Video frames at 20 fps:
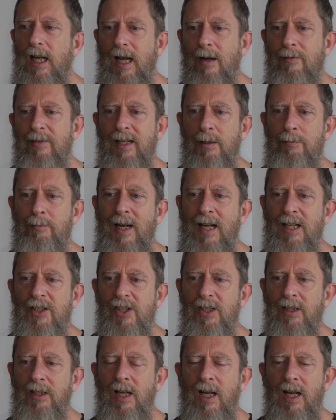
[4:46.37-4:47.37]
and we
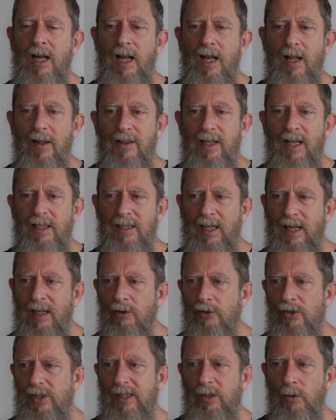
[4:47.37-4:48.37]
imagine that the
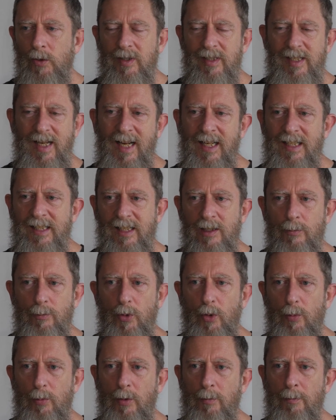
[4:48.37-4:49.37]
energy contained in a
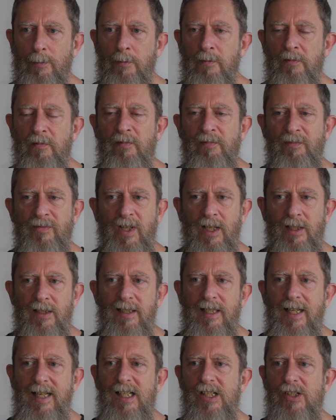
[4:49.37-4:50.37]
problem that
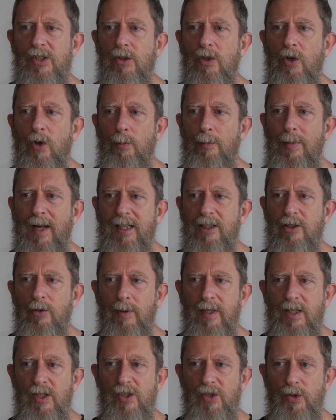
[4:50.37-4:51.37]
needs to go back
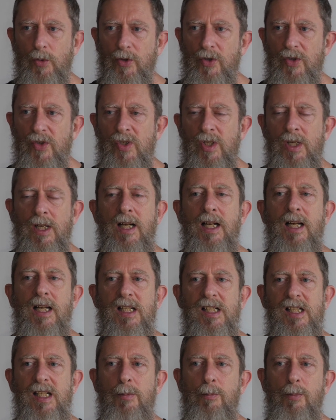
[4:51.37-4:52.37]
to its source
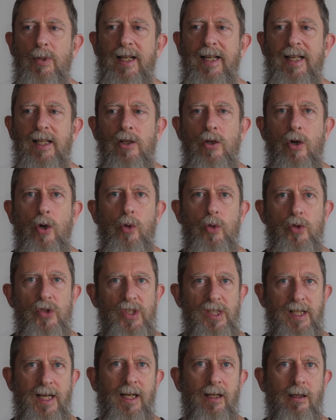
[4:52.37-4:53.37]
simply
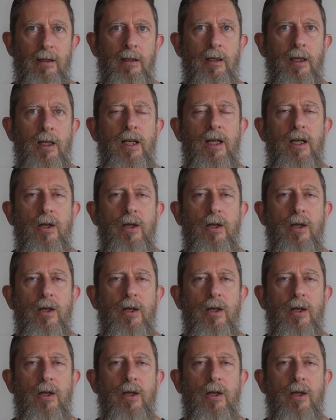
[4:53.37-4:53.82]
goes there